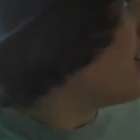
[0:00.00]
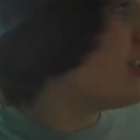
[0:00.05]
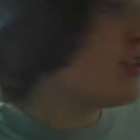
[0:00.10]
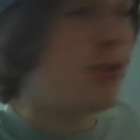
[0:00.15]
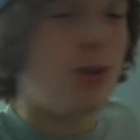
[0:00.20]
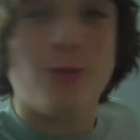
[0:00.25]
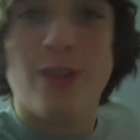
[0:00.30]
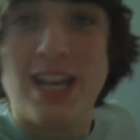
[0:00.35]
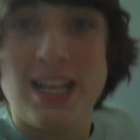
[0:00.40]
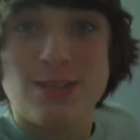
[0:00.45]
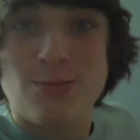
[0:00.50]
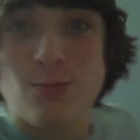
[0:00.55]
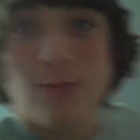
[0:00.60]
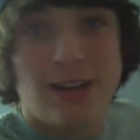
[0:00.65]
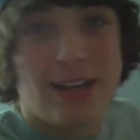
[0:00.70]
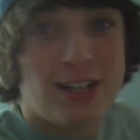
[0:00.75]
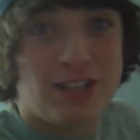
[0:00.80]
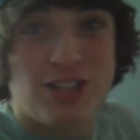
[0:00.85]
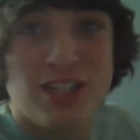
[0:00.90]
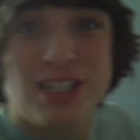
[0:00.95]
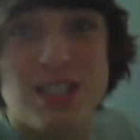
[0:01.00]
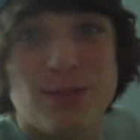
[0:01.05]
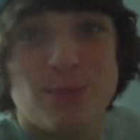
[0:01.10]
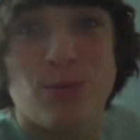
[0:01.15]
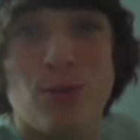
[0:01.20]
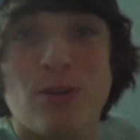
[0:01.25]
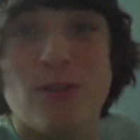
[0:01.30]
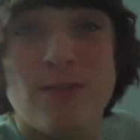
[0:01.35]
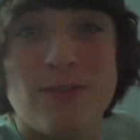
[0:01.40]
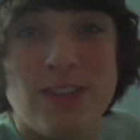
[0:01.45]
So guess what? Just to
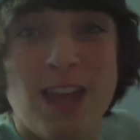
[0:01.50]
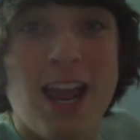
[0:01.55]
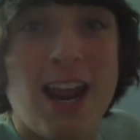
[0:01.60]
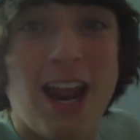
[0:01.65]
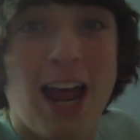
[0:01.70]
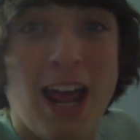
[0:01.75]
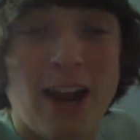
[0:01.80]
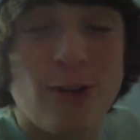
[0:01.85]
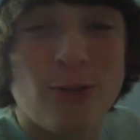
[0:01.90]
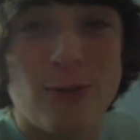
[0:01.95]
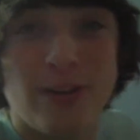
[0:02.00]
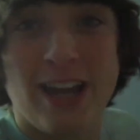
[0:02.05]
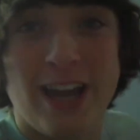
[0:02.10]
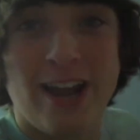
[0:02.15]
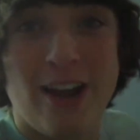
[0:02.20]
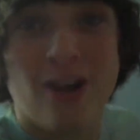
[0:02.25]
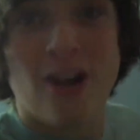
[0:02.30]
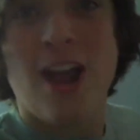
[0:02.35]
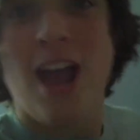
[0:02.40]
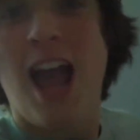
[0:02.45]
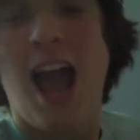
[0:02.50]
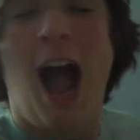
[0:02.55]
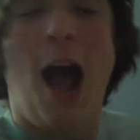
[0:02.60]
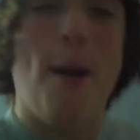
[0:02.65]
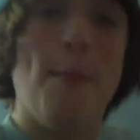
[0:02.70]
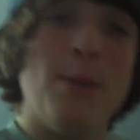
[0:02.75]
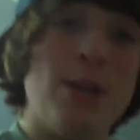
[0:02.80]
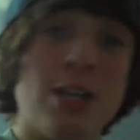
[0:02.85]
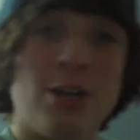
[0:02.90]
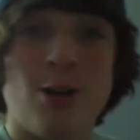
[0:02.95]
prove that I don't care,
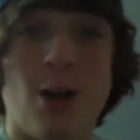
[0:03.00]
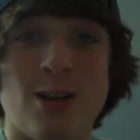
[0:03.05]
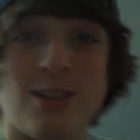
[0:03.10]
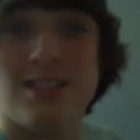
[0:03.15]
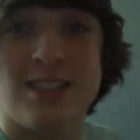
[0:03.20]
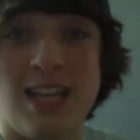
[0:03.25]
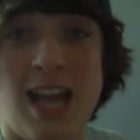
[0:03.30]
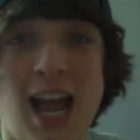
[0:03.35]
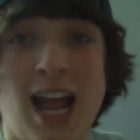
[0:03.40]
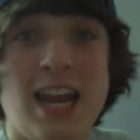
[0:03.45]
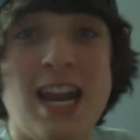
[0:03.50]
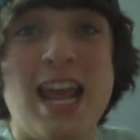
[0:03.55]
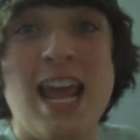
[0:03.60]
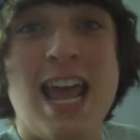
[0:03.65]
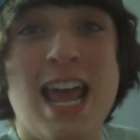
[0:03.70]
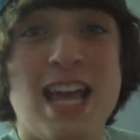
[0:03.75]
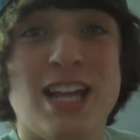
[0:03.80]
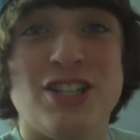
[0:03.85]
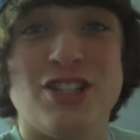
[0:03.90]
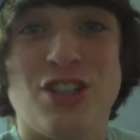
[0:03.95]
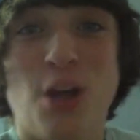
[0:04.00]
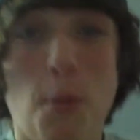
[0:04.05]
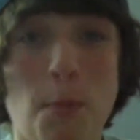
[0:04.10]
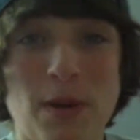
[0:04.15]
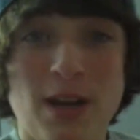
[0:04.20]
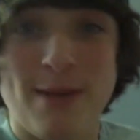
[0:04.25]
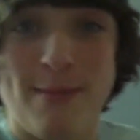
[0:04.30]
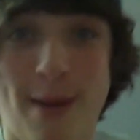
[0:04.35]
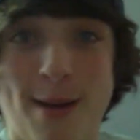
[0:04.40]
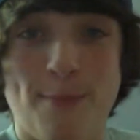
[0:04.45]
I'm gonna go outside and jump
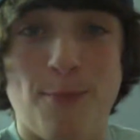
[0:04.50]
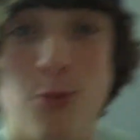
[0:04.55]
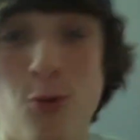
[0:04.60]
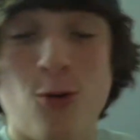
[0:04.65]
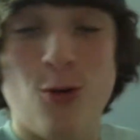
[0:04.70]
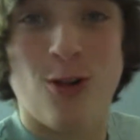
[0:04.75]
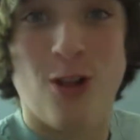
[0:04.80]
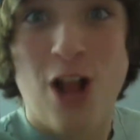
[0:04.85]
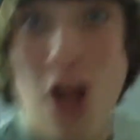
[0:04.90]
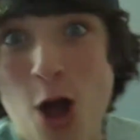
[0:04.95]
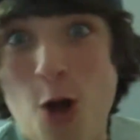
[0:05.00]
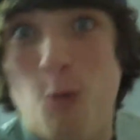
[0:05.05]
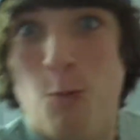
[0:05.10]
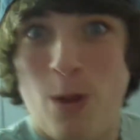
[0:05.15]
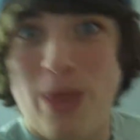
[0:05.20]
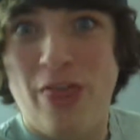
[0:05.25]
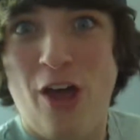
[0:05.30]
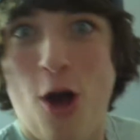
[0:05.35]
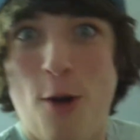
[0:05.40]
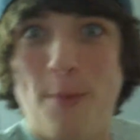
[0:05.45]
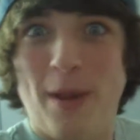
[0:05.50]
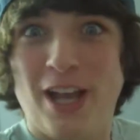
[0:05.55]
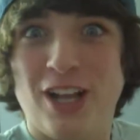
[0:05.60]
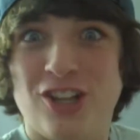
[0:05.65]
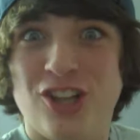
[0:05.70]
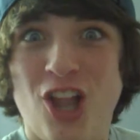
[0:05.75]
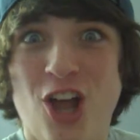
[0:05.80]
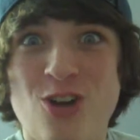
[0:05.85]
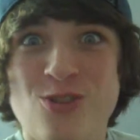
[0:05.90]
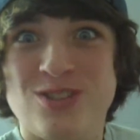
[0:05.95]
into my pool with all my
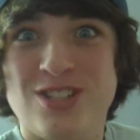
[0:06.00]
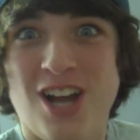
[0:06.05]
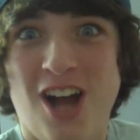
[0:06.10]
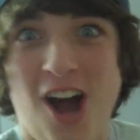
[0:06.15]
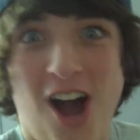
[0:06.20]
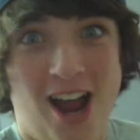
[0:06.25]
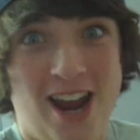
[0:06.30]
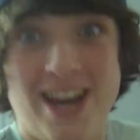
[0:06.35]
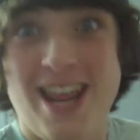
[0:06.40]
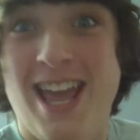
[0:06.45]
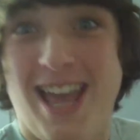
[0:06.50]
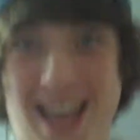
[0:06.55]
clothes on.